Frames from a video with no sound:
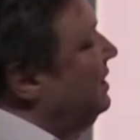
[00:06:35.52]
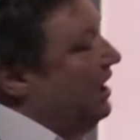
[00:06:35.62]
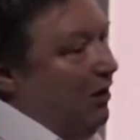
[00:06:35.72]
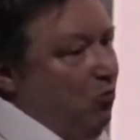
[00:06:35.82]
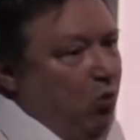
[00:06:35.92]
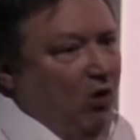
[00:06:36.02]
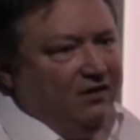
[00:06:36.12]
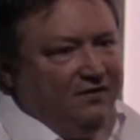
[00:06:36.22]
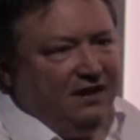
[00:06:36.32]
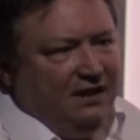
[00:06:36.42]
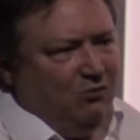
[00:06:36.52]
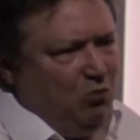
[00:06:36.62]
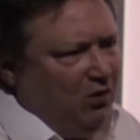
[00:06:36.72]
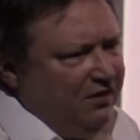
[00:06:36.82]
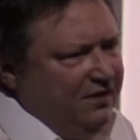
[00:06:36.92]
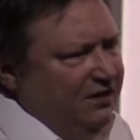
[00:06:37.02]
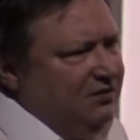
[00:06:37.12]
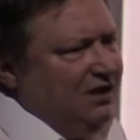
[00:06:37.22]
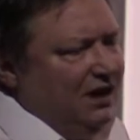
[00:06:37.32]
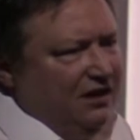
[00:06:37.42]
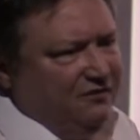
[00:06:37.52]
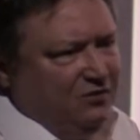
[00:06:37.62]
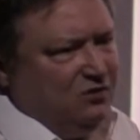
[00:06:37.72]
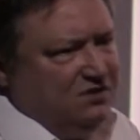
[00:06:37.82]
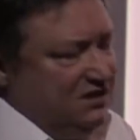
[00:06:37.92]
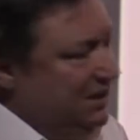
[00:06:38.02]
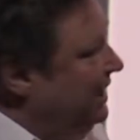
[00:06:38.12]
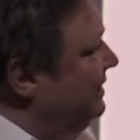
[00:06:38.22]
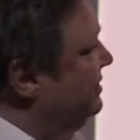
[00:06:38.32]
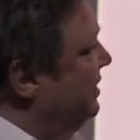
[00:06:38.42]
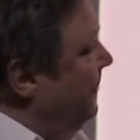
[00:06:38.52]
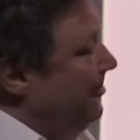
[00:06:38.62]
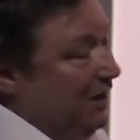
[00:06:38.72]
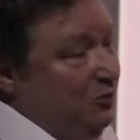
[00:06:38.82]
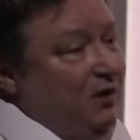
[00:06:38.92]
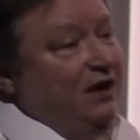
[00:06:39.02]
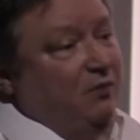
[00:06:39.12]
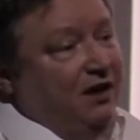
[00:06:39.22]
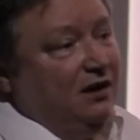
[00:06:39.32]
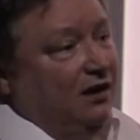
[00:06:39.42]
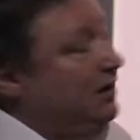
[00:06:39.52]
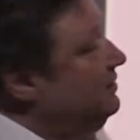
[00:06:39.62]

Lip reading: And what are the underlying forces? And where we are,